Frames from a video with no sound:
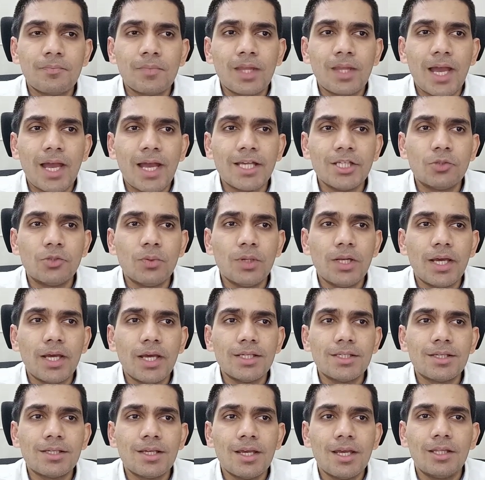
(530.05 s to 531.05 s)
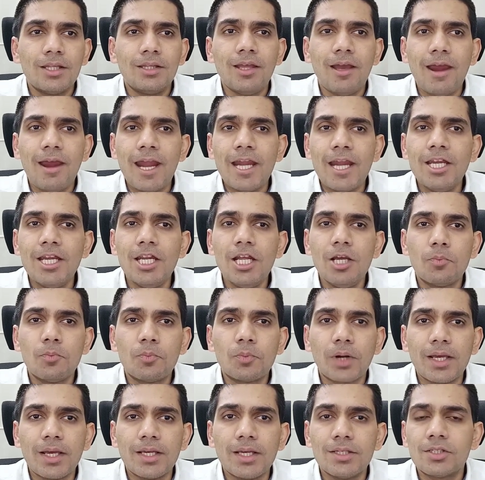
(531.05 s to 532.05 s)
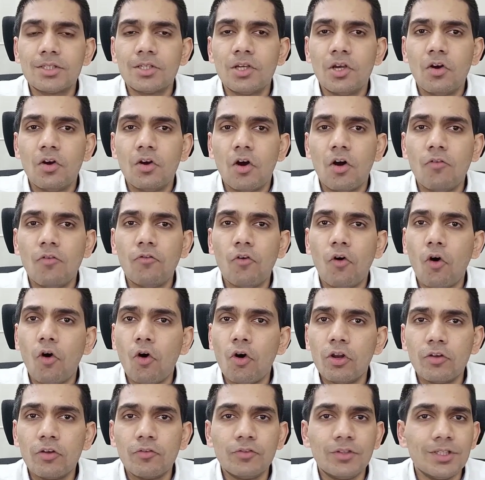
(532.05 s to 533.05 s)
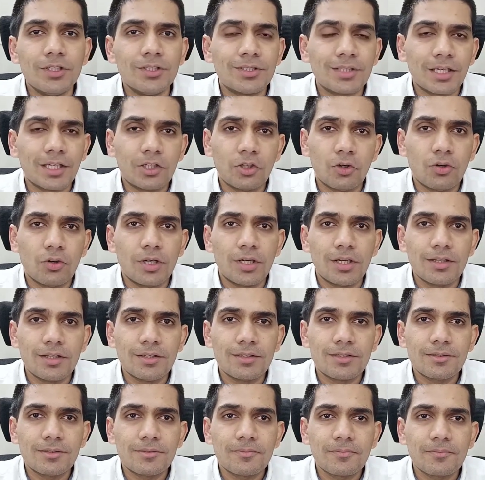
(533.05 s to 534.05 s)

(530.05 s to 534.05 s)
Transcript: as well as the ending price of all of these securities.